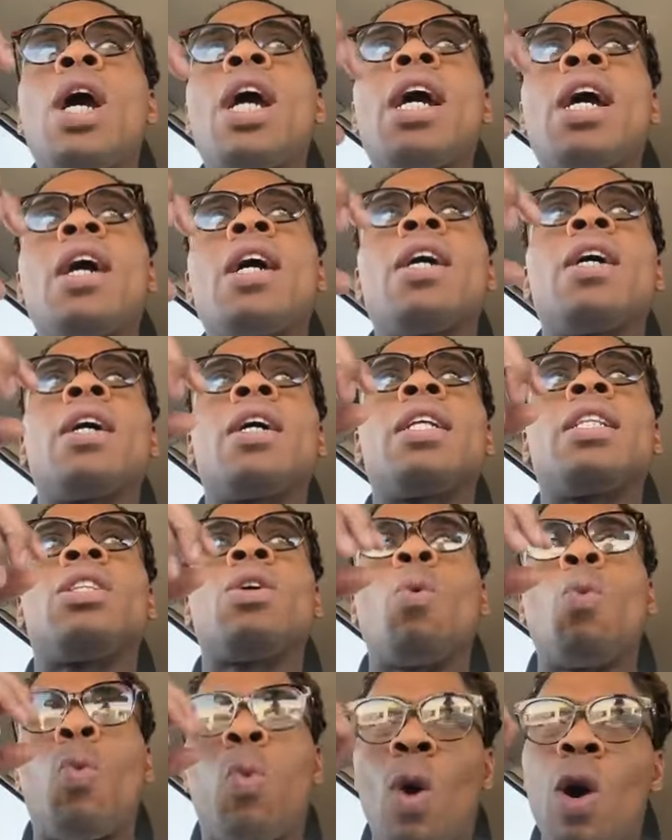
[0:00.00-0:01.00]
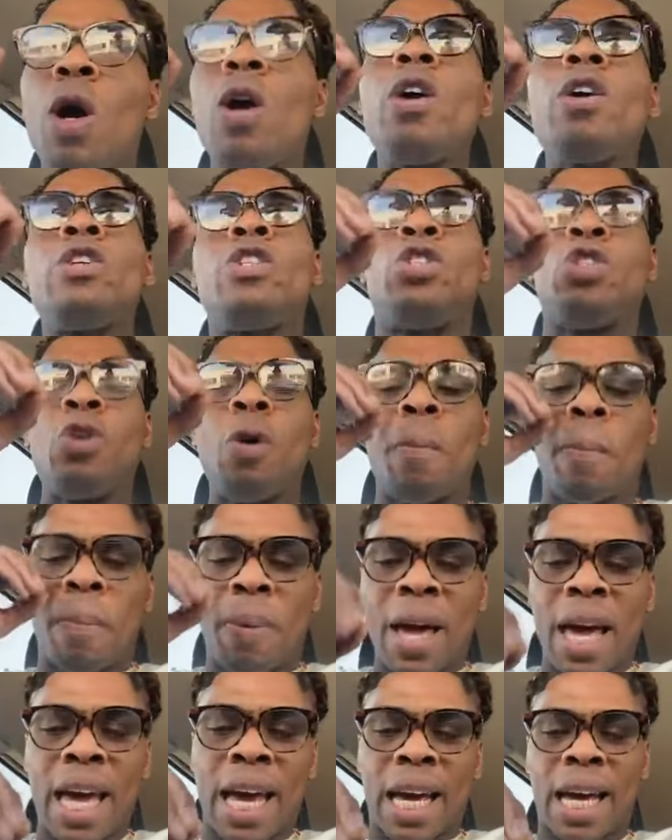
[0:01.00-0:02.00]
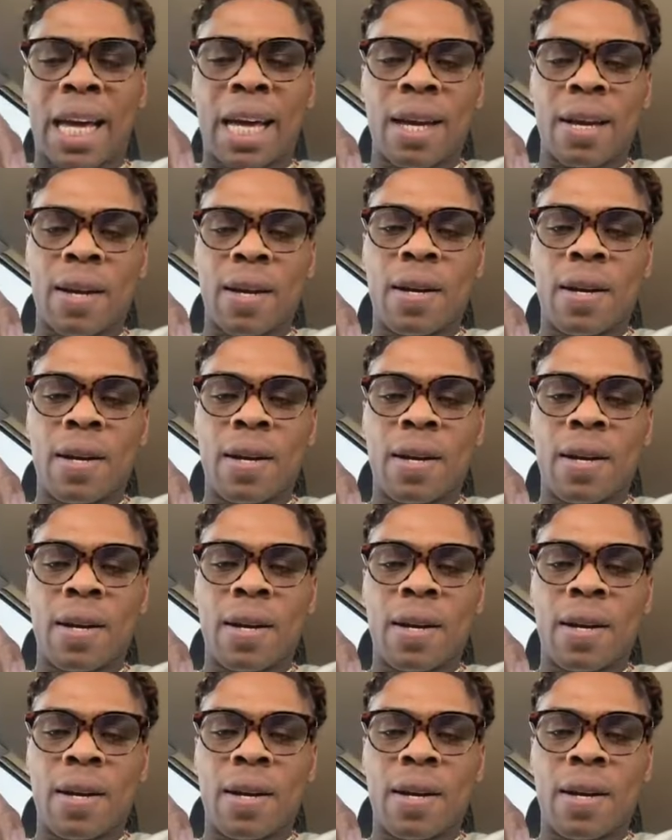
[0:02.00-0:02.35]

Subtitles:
where the words you pick,